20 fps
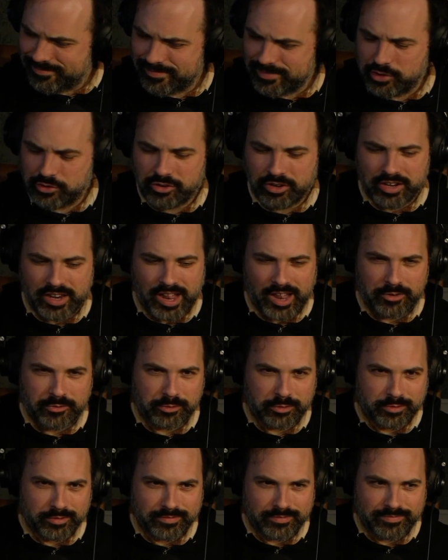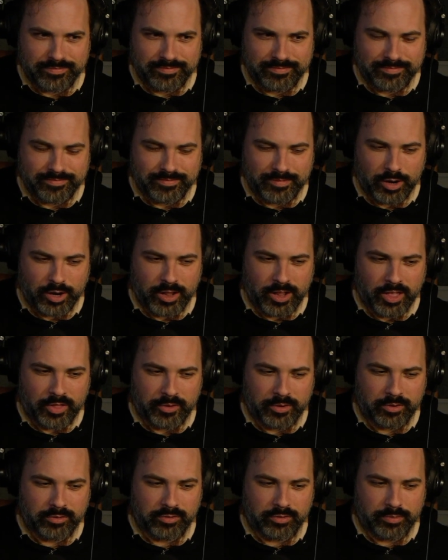G natural on
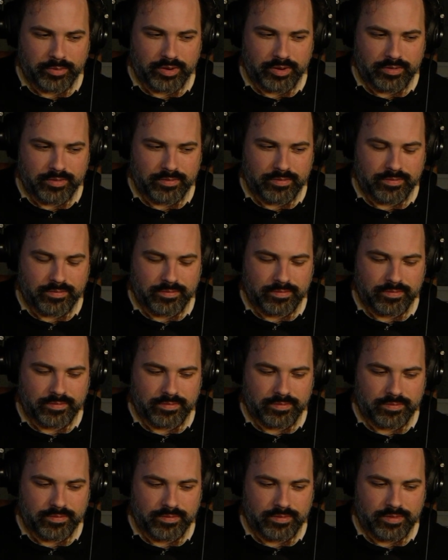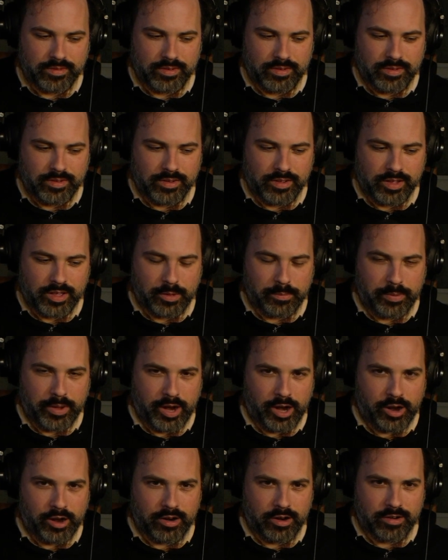another instrument.
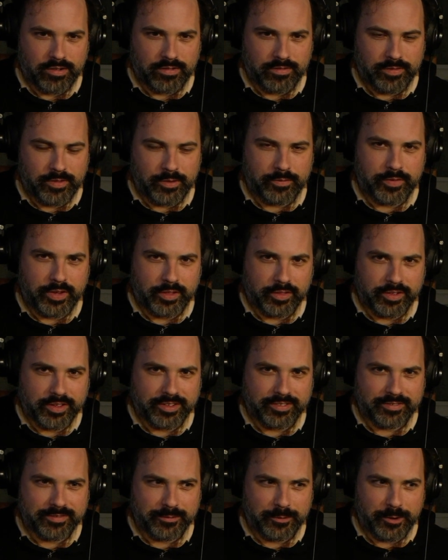Compare the feeling,